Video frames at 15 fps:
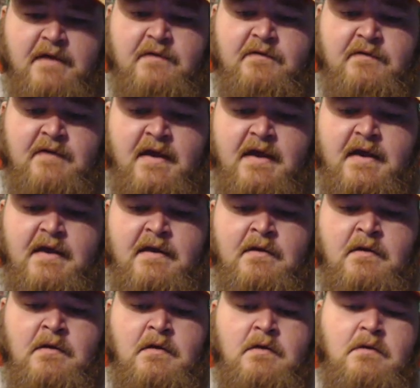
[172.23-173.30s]
said,
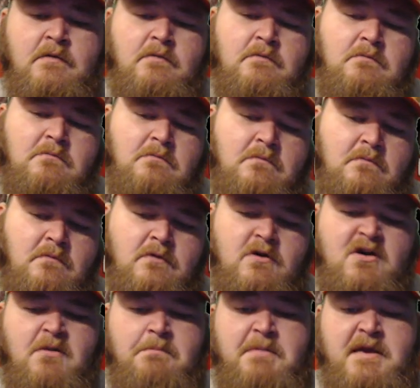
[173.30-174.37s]

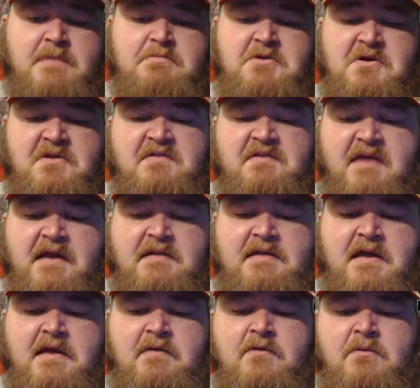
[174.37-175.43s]
Khabib couldn't take
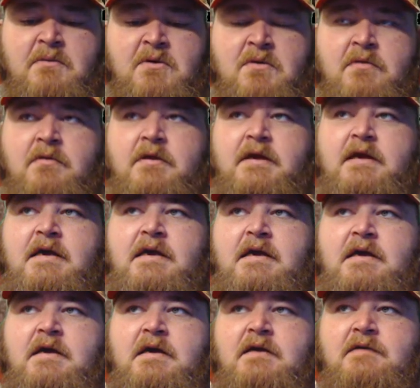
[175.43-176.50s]
that no more.
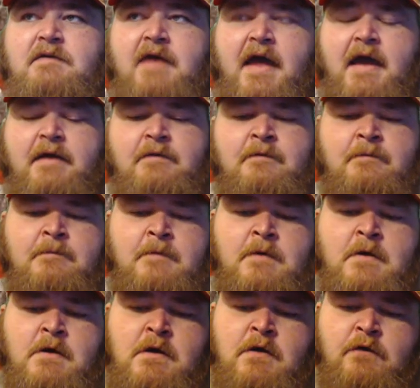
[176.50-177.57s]
He attacks.
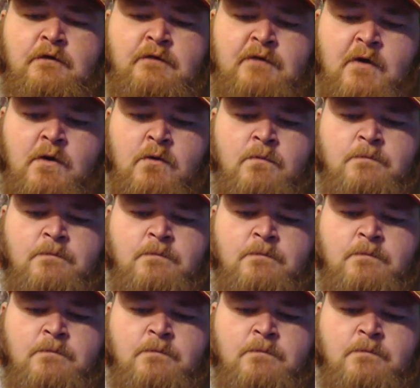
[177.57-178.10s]
So